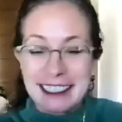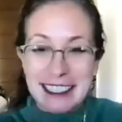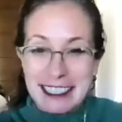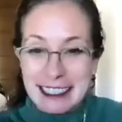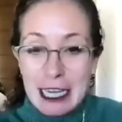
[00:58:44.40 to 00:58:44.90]
and
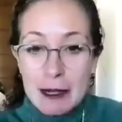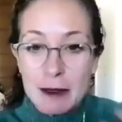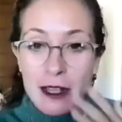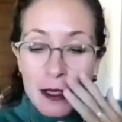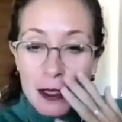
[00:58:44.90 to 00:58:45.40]

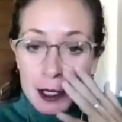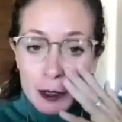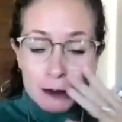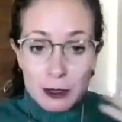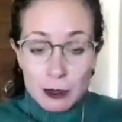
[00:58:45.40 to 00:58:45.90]

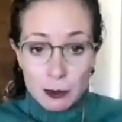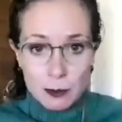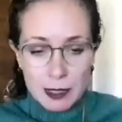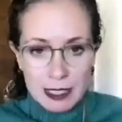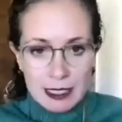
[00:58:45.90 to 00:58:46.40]
but
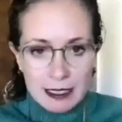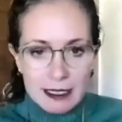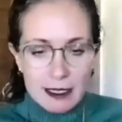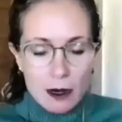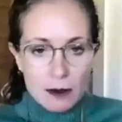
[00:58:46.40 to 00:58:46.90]
to
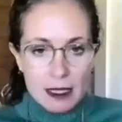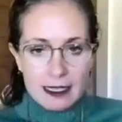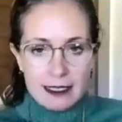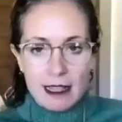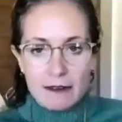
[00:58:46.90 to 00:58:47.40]
really know
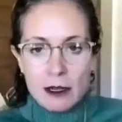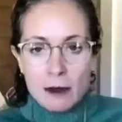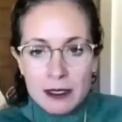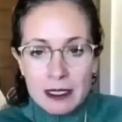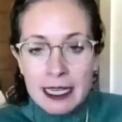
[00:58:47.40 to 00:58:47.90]
thyself,
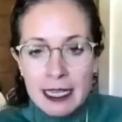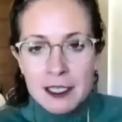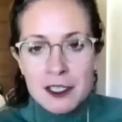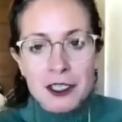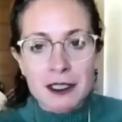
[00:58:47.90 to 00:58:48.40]
know the
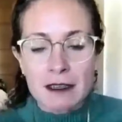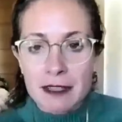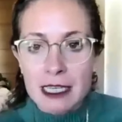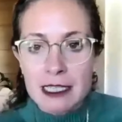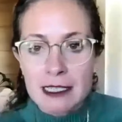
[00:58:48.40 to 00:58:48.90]
nature
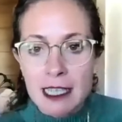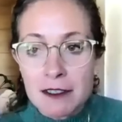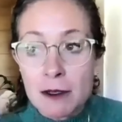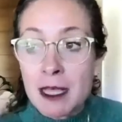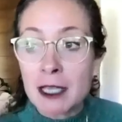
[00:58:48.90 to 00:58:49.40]
of
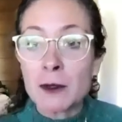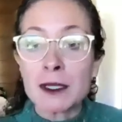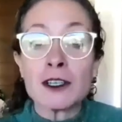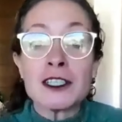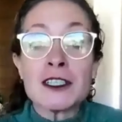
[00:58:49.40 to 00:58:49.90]
thyself, so that
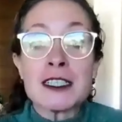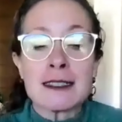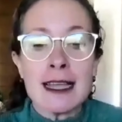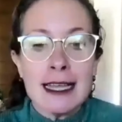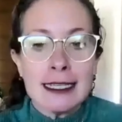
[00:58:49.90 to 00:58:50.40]
you can
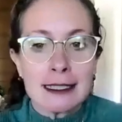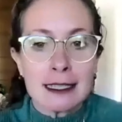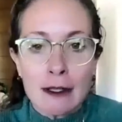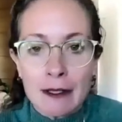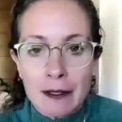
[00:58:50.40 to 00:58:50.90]

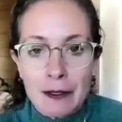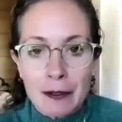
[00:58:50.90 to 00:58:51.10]
understand